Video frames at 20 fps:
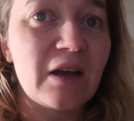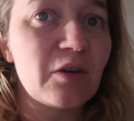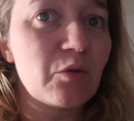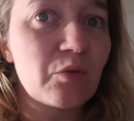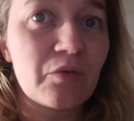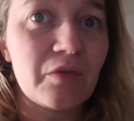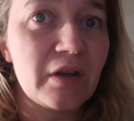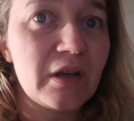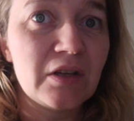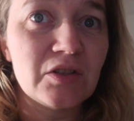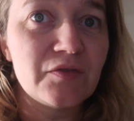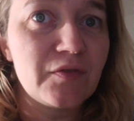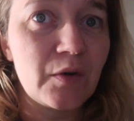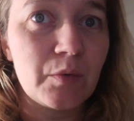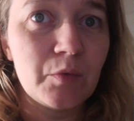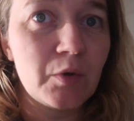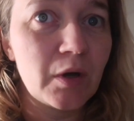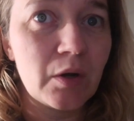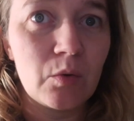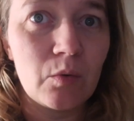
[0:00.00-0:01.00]
I don't think it's
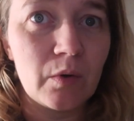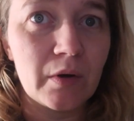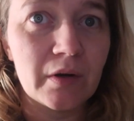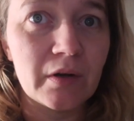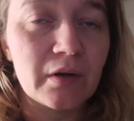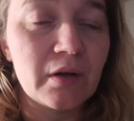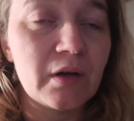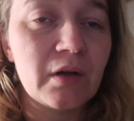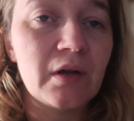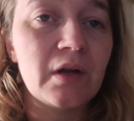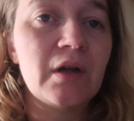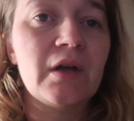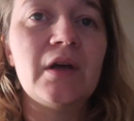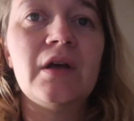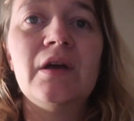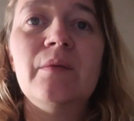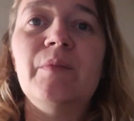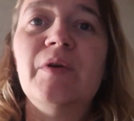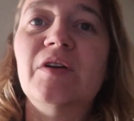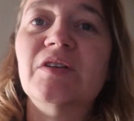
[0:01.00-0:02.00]
Formula One,
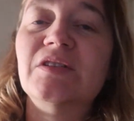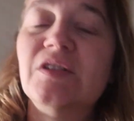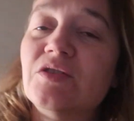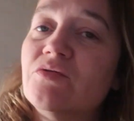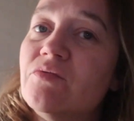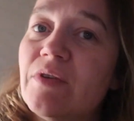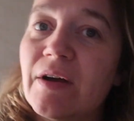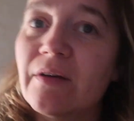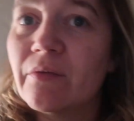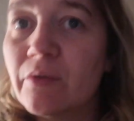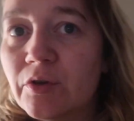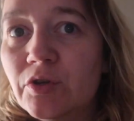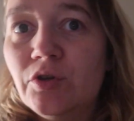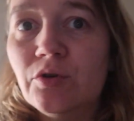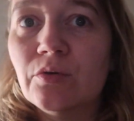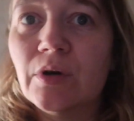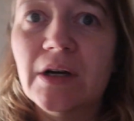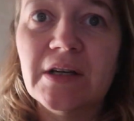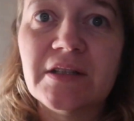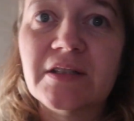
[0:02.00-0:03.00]
because it's around the
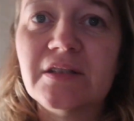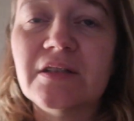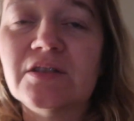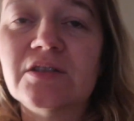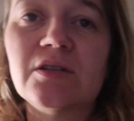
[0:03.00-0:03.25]
U S,